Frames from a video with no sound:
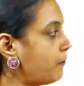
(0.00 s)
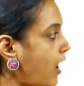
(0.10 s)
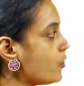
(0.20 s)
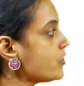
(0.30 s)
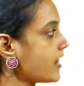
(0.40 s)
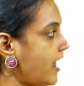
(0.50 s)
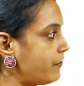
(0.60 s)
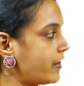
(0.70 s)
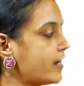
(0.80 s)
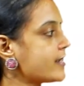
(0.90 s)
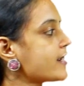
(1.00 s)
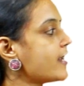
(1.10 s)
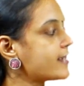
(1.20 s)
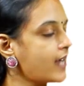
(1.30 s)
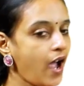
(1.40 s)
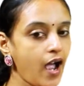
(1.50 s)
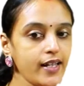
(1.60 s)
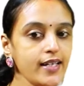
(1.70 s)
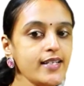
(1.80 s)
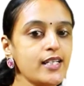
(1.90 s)
Mount Everest is the
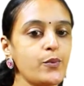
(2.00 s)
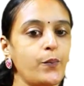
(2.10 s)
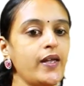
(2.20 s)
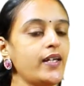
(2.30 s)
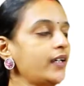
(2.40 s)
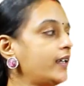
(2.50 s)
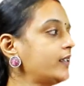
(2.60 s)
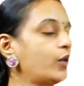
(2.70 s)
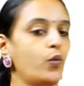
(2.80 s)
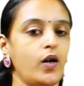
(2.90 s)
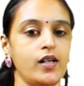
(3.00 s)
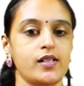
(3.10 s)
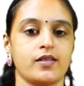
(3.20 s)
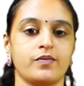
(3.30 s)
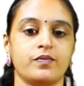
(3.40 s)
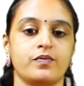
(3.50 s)
highest peak in the world.